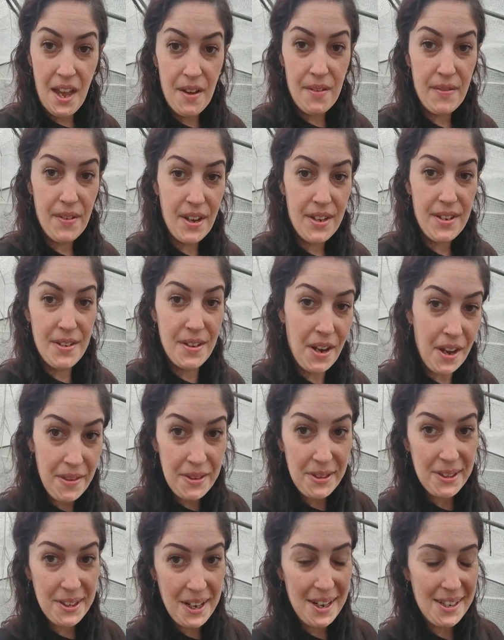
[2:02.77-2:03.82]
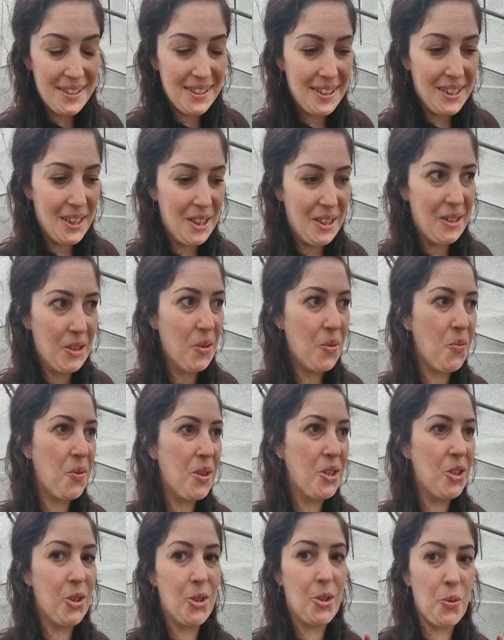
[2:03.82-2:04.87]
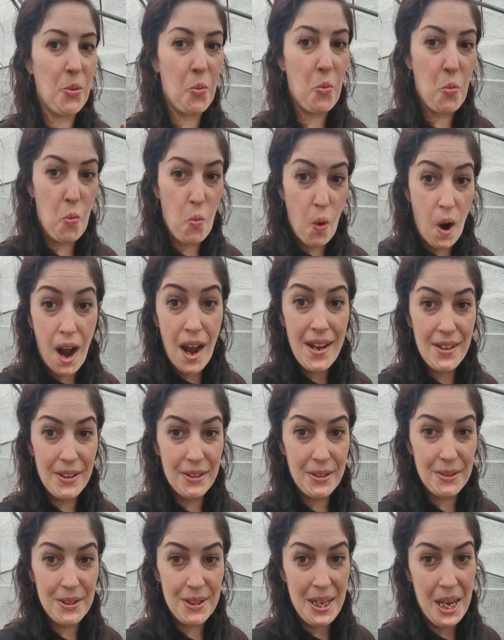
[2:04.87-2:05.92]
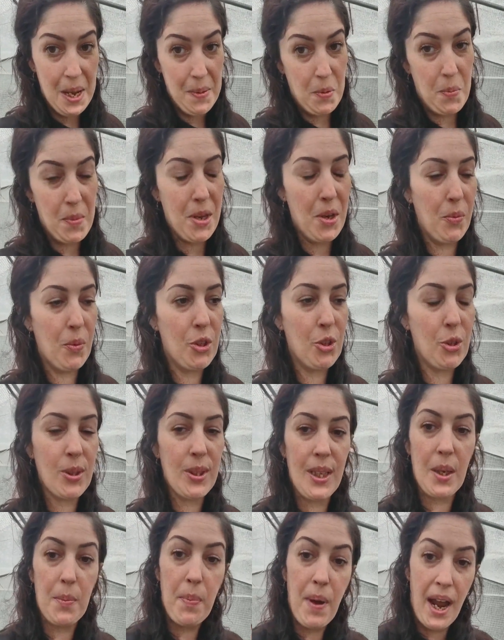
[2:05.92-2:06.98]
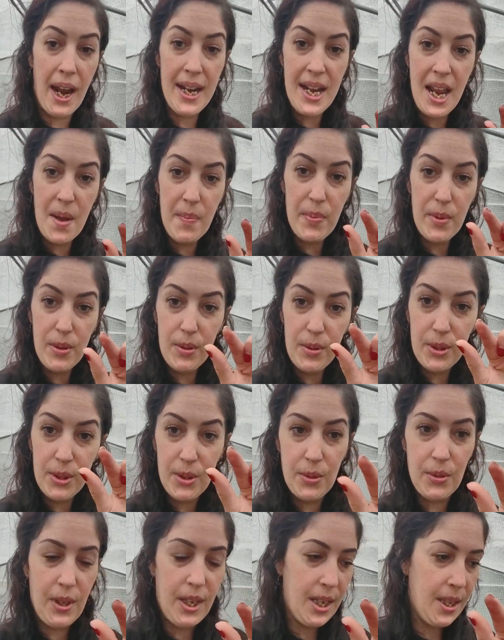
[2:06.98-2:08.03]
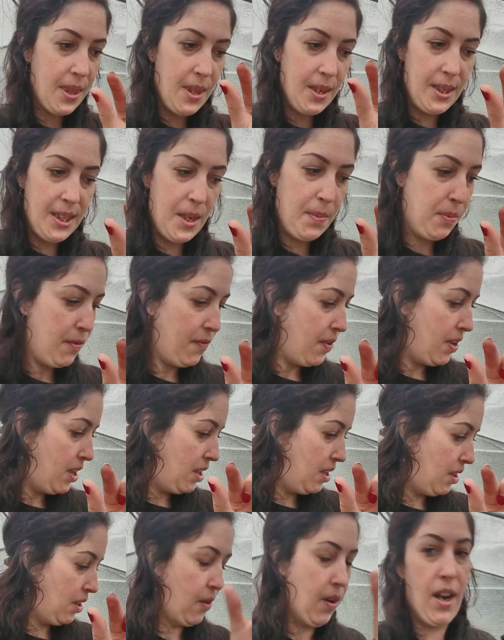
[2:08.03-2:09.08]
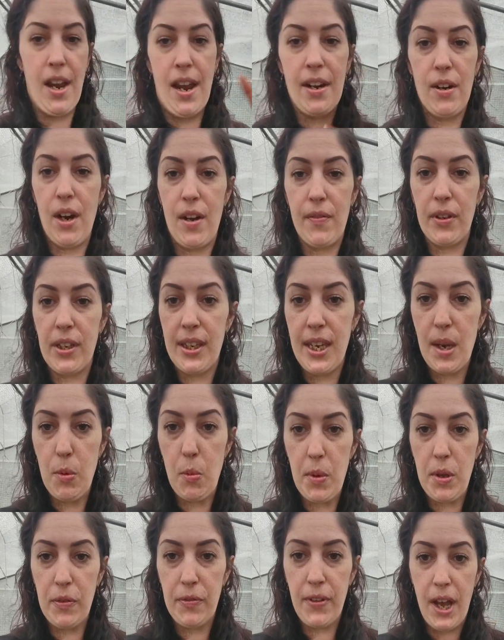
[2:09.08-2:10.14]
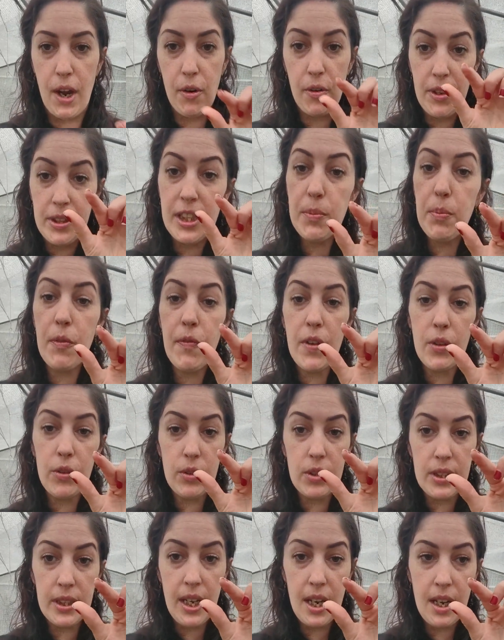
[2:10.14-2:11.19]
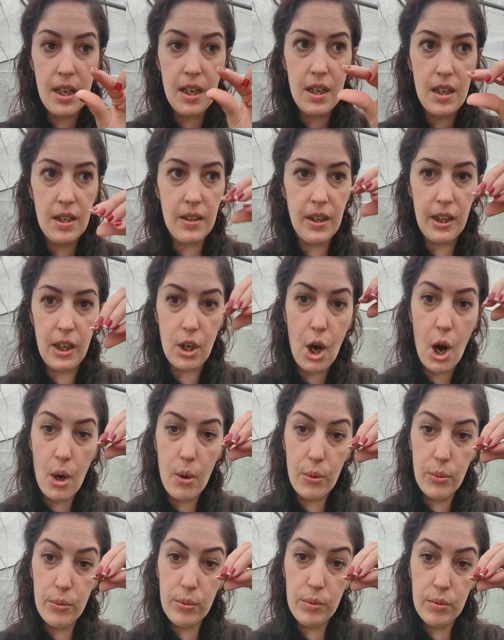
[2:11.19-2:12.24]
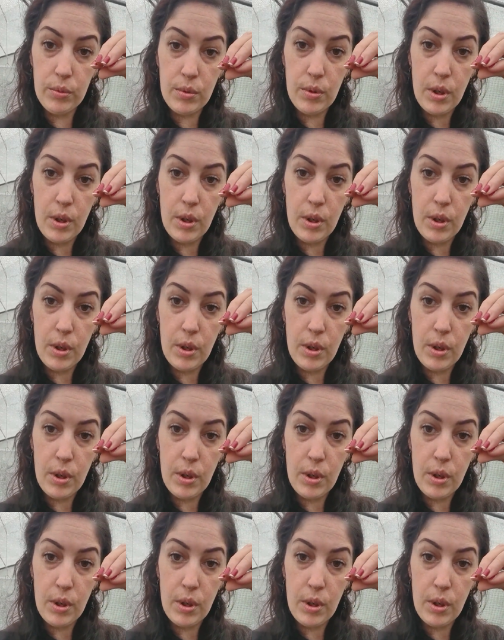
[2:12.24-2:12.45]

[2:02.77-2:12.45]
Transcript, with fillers: have another cousin, which is wild chamomile, which looks like pineapple. So like the tip of it, I don't have a chamomile flower. The tip of it looks like like a cone,